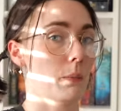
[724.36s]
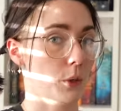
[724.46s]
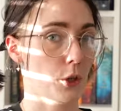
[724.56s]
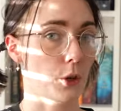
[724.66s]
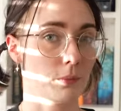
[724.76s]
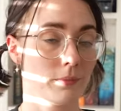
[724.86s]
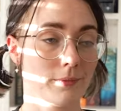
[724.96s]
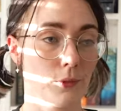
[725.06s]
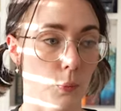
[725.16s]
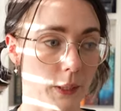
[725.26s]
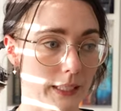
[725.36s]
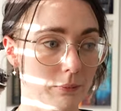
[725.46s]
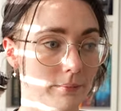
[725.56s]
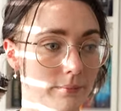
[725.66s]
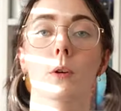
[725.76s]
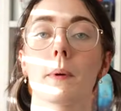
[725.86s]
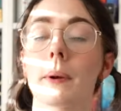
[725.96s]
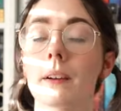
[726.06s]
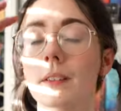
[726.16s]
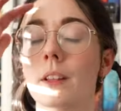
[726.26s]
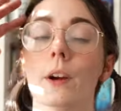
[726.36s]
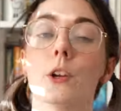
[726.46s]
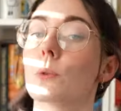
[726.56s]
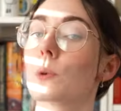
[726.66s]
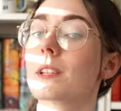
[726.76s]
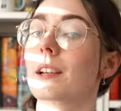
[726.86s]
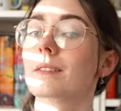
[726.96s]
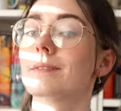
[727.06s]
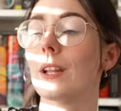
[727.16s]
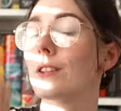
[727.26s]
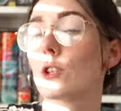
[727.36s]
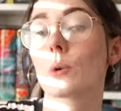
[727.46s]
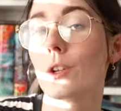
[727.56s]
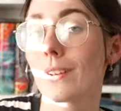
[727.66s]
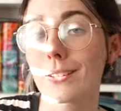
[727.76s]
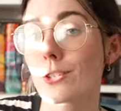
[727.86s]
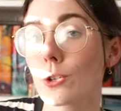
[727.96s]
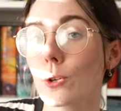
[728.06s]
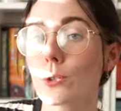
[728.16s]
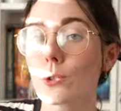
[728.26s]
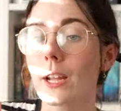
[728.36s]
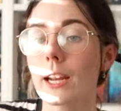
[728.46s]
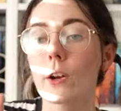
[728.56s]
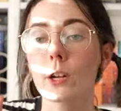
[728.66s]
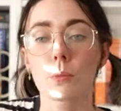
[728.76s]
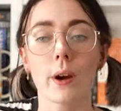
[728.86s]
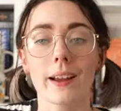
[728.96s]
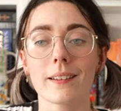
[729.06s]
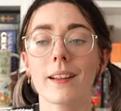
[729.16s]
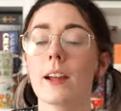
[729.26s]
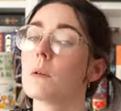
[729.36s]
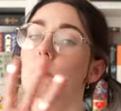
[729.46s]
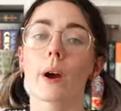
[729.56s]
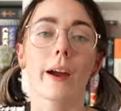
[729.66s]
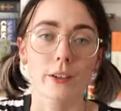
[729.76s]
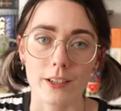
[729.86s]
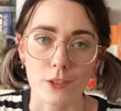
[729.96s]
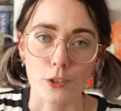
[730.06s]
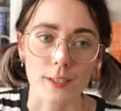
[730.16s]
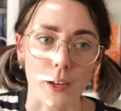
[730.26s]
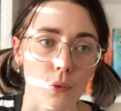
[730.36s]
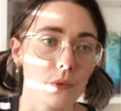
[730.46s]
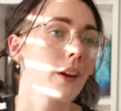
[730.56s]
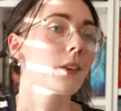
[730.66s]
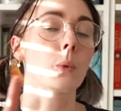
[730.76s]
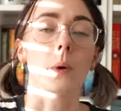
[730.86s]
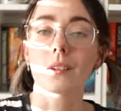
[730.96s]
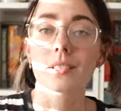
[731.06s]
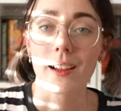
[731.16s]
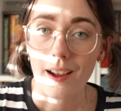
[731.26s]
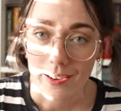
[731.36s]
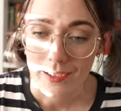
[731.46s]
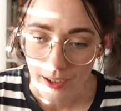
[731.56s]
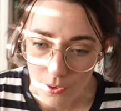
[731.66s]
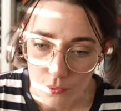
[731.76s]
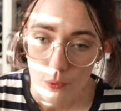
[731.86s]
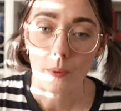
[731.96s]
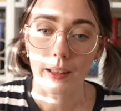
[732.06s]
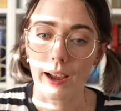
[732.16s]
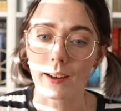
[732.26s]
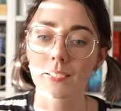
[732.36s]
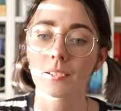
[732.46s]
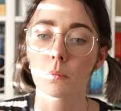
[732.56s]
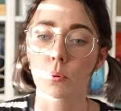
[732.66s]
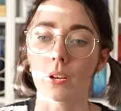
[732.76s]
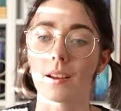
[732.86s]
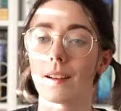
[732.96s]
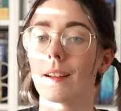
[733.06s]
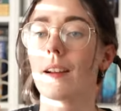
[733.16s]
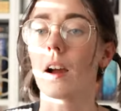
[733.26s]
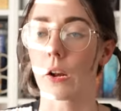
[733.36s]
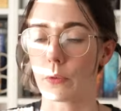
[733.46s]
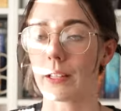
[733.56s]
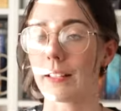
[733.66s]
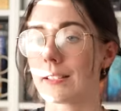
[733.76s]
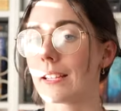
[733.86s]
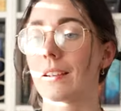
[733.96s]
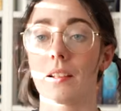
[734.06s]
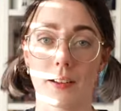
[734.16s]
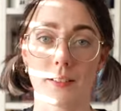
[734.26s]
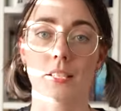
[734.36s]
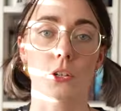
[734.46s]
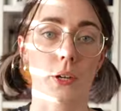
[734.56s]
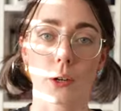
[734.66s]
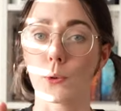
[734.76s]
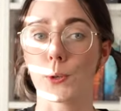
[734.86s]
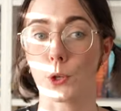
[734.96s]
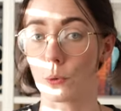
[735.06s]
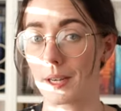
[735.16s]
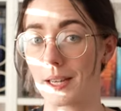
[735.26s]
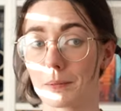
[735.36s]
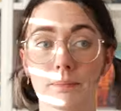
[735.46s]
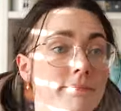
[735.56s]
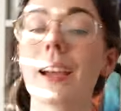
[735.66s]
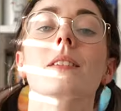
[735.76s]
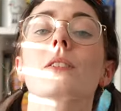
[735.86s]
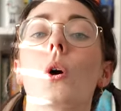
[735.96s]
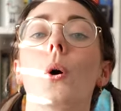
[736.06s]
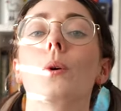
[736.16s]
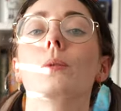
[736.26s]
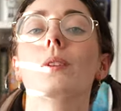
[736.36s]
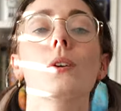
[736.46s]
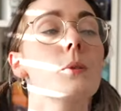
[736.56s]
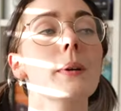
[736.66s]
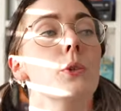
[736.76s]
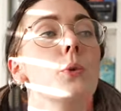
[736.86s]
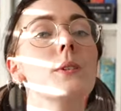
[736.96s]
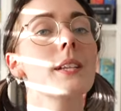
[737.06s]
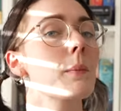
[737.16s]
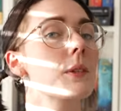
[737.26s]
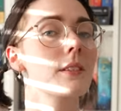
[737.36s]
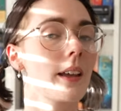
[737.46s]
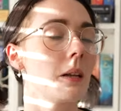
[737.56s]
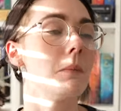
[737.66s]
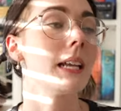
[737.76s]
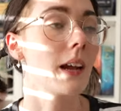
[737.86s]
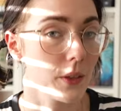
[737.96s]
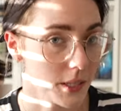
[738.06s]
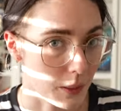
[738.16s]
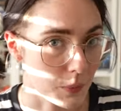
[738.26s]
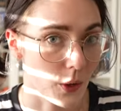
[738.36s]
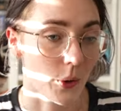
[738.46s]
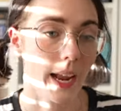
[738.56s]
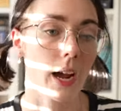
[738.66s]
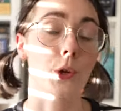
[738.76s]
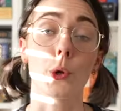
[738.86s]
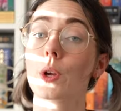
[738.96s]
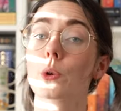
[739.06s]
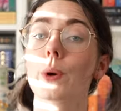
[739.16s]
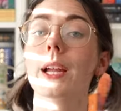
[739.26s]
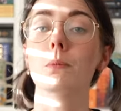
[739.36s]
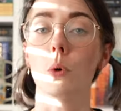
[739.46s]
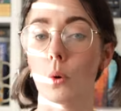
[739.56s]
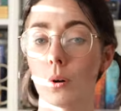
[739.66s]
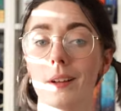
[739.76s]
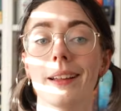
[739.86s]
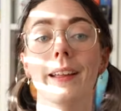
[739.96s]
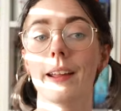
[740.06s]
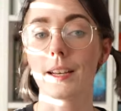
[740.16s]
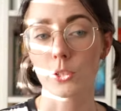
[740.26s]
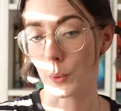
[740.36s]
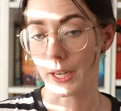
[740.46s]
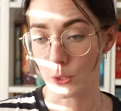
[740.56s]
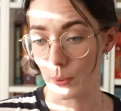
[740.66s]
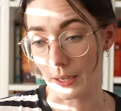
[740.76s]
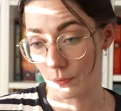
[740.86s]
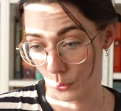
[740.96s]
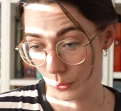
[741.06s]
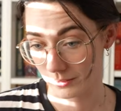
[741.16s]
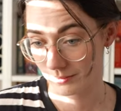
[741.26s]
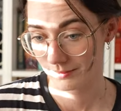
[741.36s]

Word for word: number two, formally. Remember, there are no rules here. You need to do what you need to do to take care of your brain, prioritize yourself. The world is hard enough without putting unrealistic and unnecessary goals on your reading. And so, those are my two steps and many other tips on how you can read more in 2024